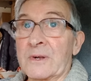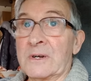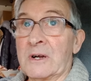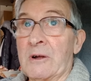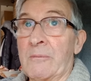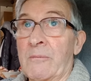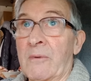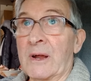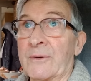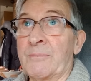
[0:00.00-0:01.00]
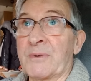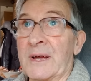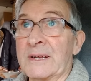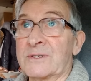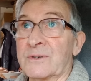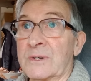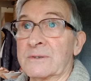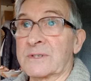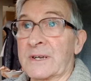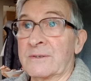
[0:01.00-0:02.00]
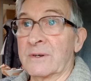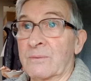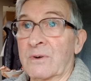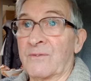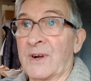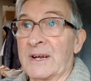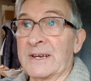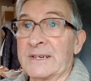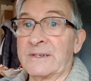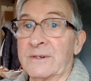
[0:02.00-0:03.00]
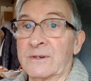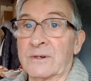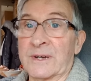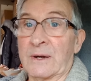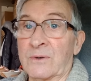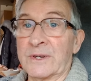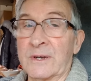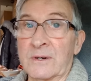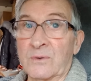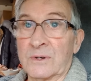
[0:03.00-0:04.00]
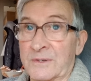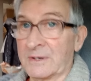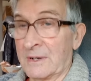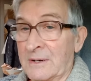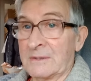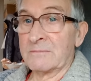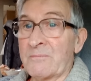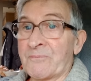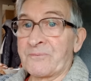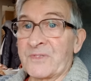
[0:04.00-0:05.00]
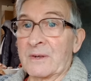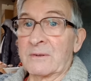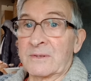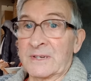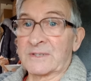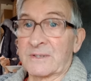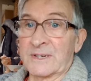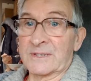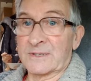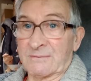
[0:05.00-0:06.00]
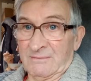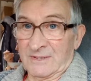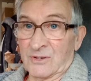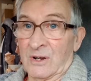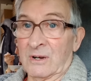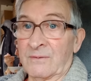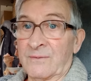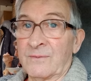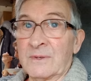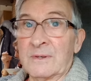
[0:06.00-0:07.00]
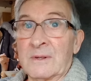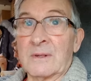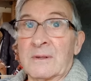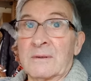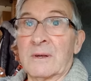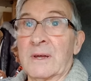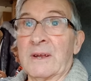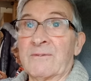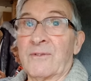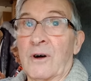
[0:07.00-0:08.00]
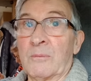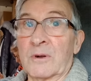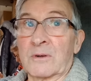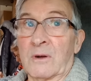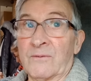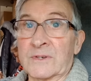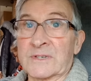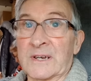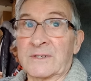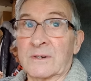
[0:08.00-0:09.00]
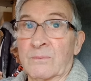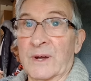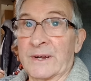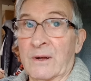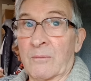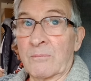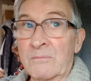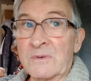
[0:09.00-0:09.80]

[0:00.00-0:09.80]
I replied to her and said that we're fine, you know, and how are you? And this sort of informal conversation went on